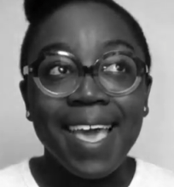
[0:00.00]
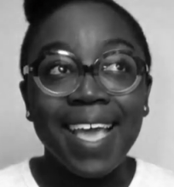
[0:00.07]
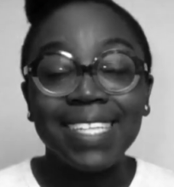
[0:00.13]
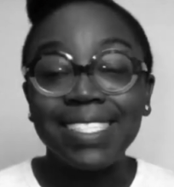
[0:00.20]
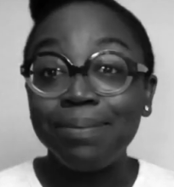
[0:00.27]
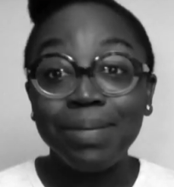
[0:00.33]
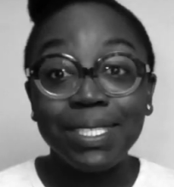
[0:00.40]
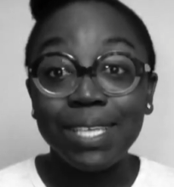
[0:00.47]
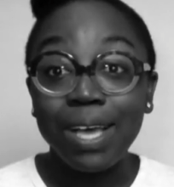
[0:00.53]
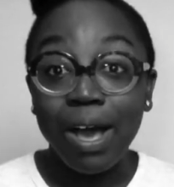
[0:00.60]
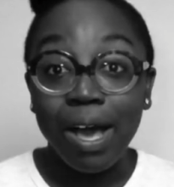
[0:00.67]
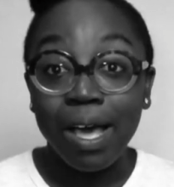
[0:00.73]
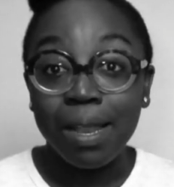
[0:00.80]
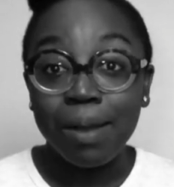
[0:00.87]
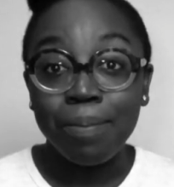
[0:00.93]
and to be
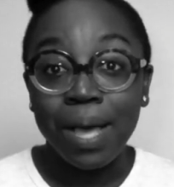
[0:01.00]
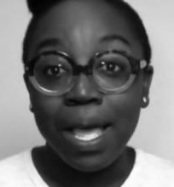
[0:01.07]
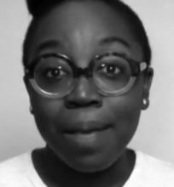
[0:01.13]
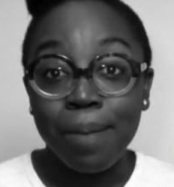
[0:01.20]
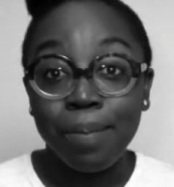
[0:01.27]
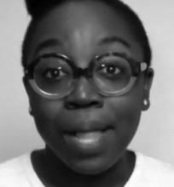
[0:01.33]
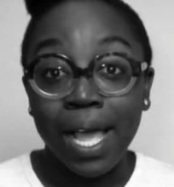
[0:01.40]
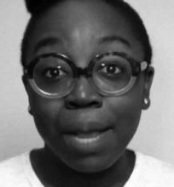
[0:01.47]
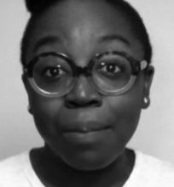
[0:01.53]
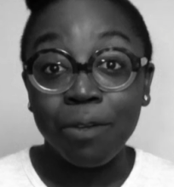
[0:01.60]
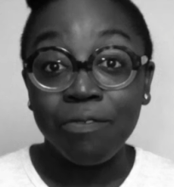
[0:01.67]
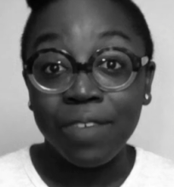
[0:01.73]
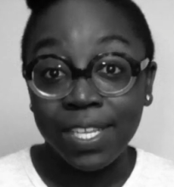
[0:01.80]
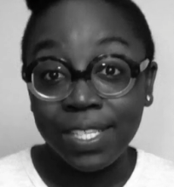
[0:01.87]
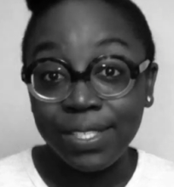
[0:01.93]
taught by Black
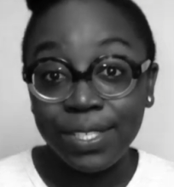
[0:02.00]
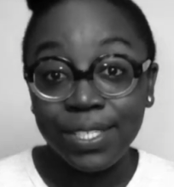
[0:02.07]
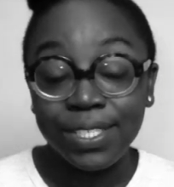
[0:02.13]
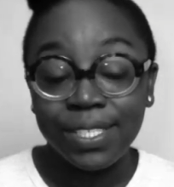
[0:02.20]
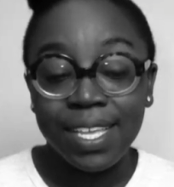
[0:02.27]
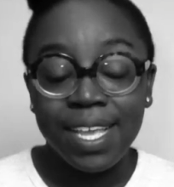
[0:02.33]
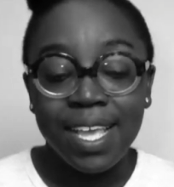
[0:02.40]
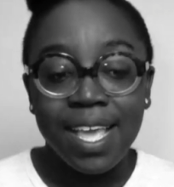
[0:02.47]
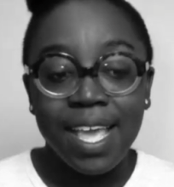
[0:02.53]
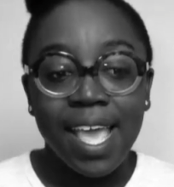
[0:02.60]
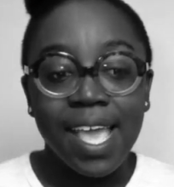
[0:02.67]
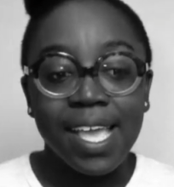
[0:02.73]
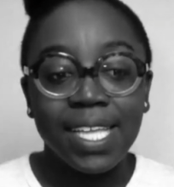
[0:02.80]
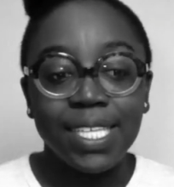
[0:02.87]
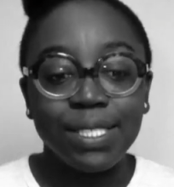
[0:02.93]
professors
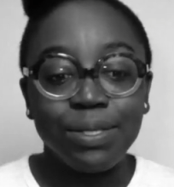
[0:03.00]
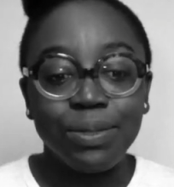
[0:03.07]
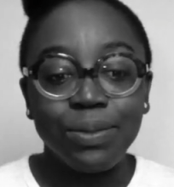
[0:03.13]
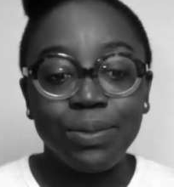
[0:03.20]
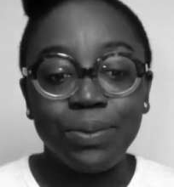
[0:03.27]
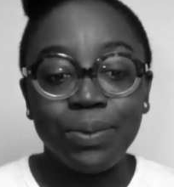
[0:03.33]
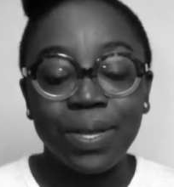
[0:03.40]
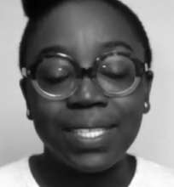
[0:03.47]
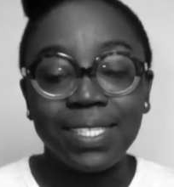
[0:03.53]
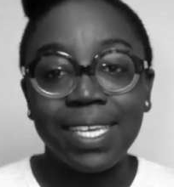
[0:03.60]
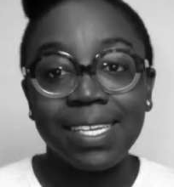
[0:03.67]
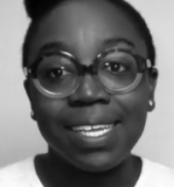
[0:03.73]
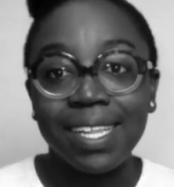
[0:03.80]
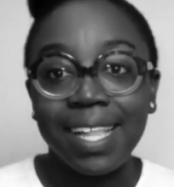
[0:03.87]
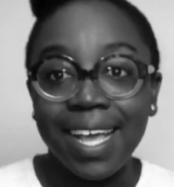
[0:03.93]
and to
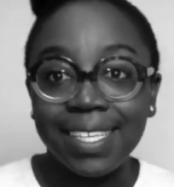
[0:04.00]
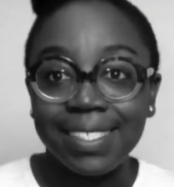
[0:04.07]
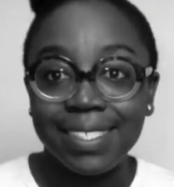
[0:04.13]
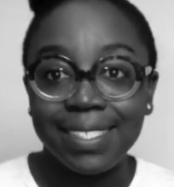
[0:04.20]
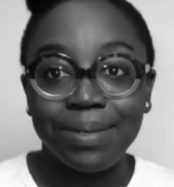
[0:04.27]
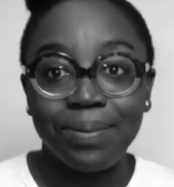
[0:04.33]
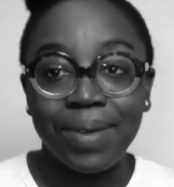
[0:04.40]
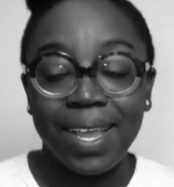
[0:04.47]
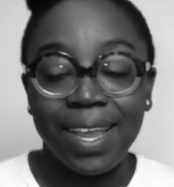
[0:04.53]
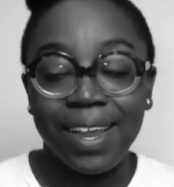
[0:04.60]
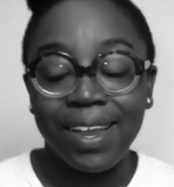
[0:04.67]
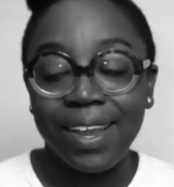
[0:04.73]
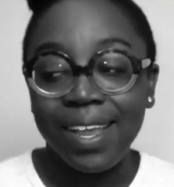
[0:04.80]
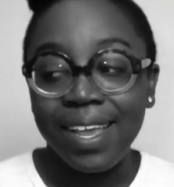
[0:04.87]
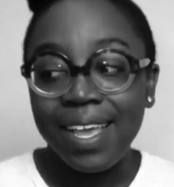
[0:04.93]
attend classes
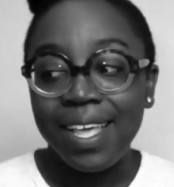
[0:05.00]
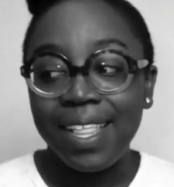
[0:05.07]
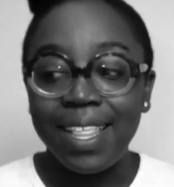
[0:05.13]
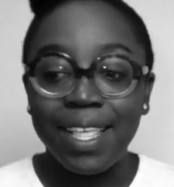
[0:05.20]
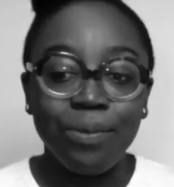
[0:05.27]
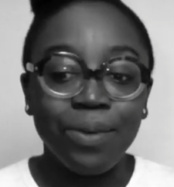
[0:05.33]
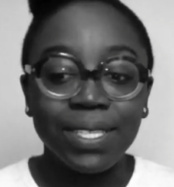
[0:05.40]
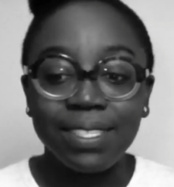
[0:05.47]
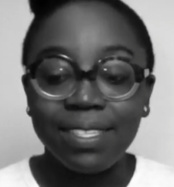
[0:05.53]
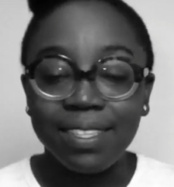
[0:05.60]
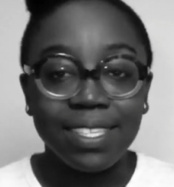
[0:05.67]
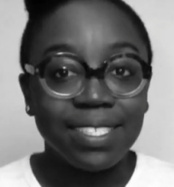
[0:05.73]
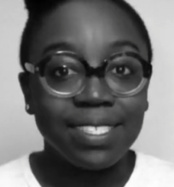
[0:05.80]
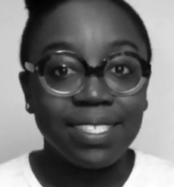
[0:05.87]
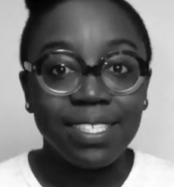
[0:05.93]
where it wasn't
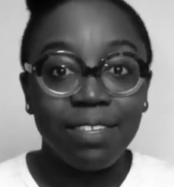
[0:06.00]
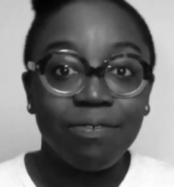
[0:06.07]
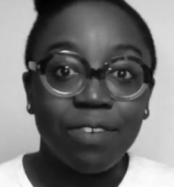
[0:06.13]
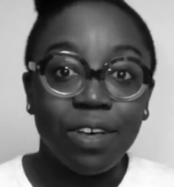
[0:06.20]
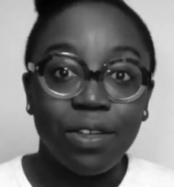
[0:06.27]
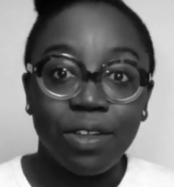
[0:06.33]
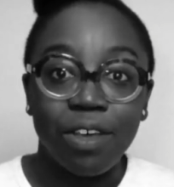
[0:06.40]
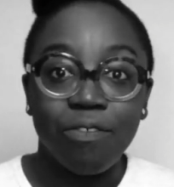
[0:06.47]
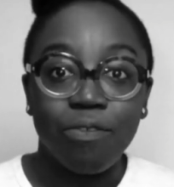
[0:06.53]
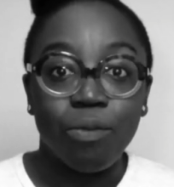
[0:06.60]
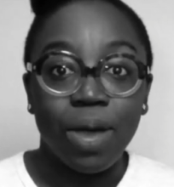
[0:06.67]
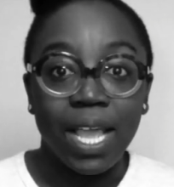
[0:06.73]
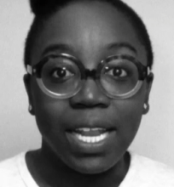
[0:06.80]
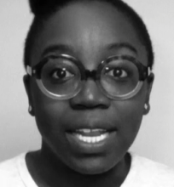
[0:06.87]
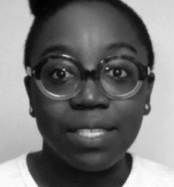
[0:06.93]
this default of
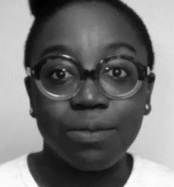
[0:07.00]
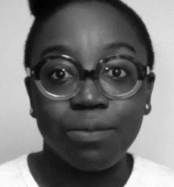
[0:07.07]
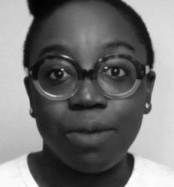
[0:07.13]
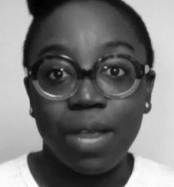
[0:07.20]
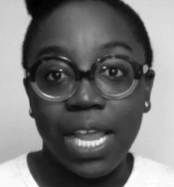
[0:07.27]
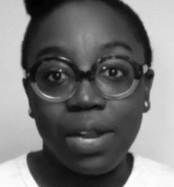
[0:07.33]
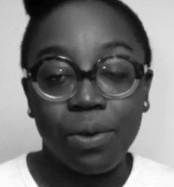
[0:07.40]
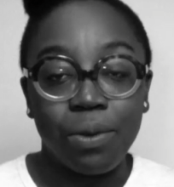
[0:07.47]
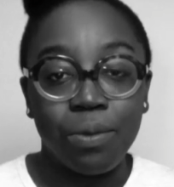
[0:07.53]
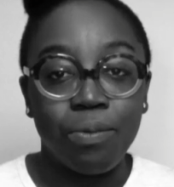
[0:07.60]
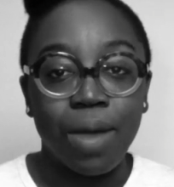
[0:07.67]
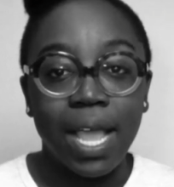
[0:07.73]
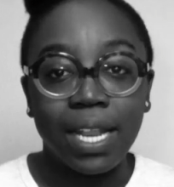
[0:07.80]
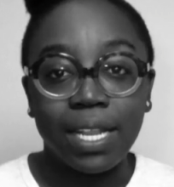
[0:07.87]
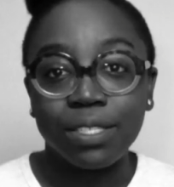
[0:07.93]
white is right or
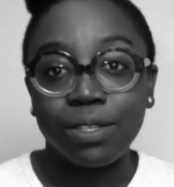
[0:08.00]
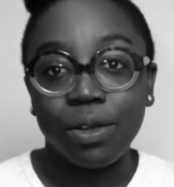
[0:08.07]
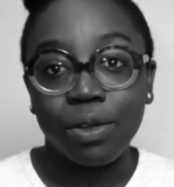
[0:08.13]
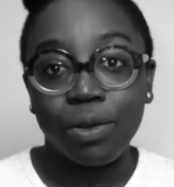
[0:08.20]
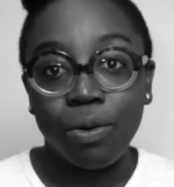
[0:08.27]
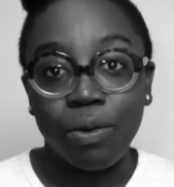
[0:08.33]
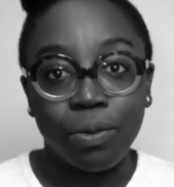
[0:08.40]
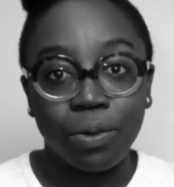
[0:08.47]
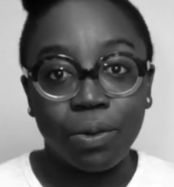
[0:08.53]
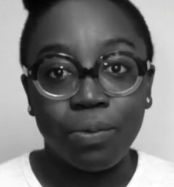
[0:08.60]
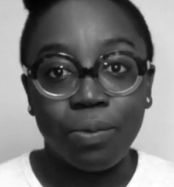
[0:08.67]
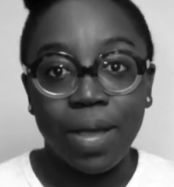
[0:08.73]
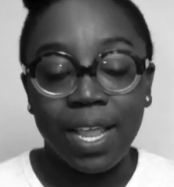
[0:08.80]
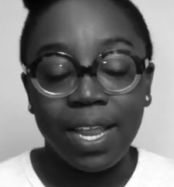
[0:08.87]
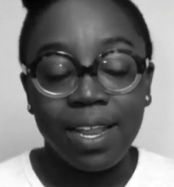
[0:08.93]
white is our goal or
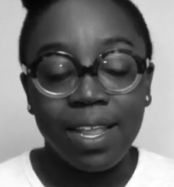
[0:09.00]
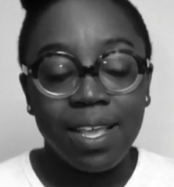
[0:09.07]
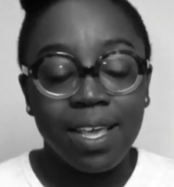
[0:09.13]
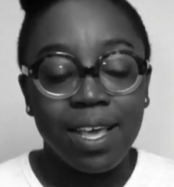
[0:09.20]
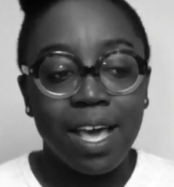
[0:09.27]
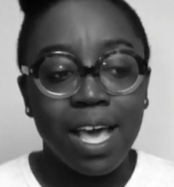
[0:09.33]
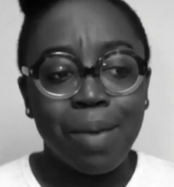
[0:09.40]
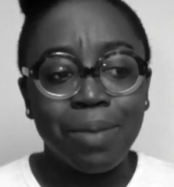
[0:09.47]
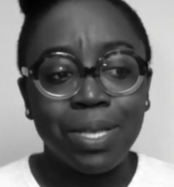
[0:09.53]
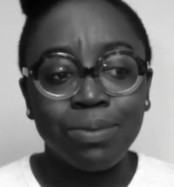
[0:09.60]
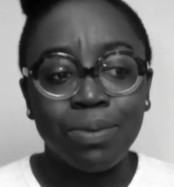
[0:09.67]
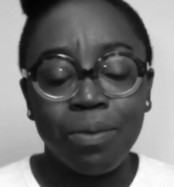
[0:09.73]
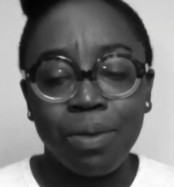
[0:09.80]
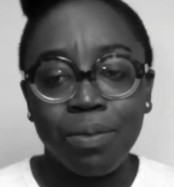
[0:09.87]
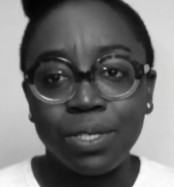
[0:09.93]
white is
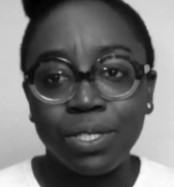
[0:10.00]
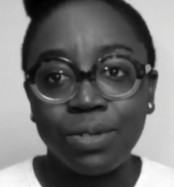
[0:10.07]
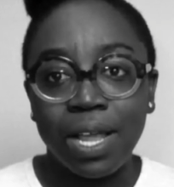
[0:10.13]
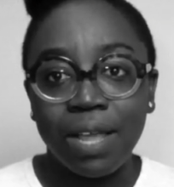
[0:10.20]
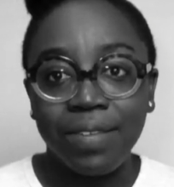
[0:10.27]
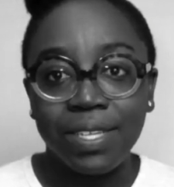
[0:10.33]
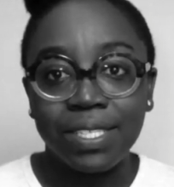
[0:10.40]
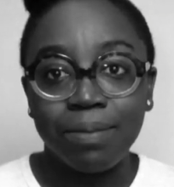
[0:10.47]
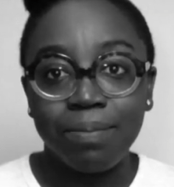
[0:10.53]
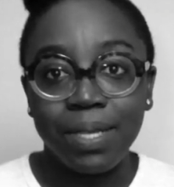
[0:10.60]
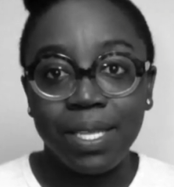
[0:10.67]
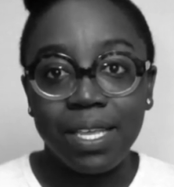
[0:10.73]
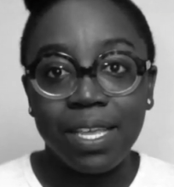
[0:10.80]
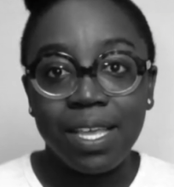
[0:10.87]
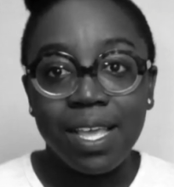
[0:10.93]
what we were striving to
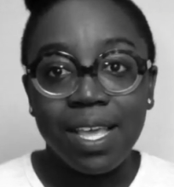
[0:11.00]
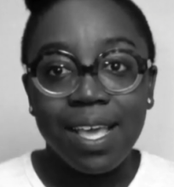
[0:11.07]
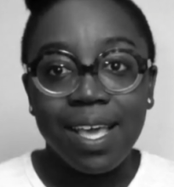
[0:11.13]
be.